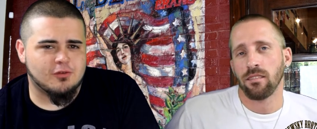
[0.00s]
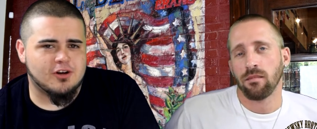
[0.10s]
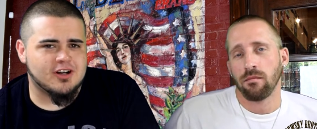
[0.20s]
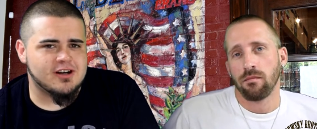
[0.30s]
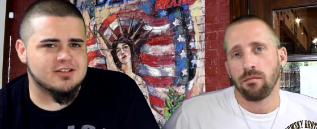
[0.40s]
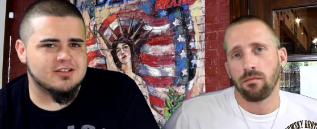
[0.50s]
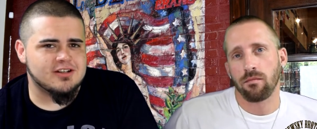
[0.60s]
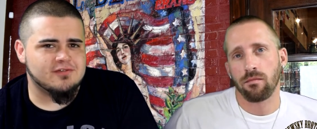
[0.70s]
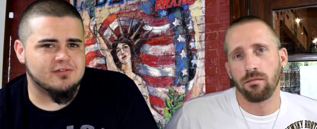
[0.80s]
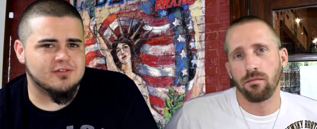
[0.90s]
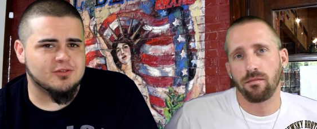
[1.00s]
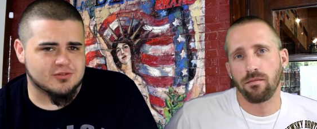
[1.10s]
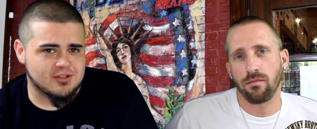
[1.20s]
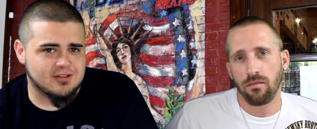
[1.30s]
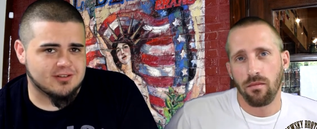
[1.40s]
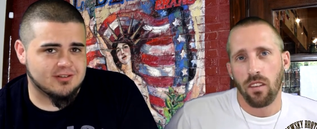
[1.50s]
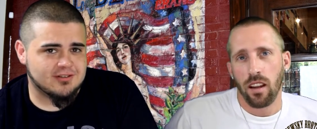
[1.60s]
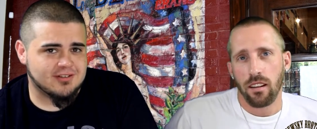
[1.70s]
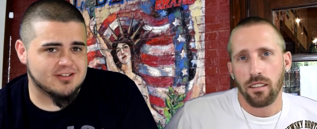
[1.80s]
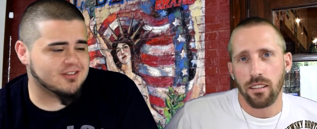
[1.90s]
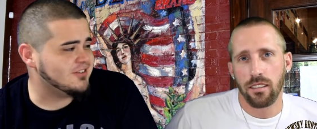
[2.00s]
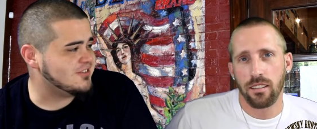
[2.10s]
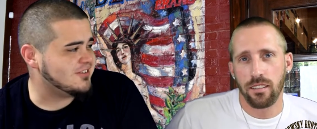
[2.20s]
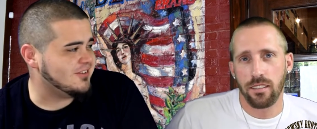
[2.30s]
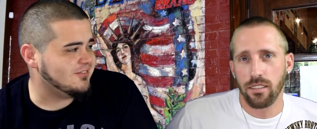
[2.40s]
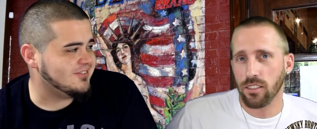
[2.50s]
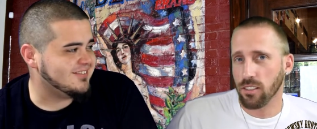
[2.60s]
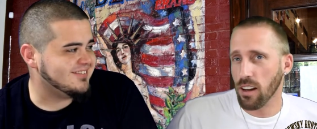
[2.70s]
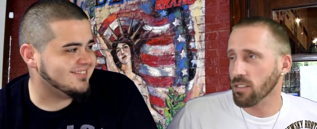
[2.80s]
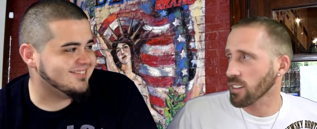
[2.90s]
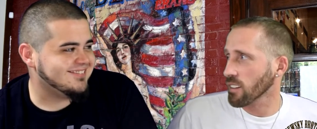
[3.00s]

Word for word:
Speaker 1: with all kind of stuff. You'll see. Some good stuff. Stuffing.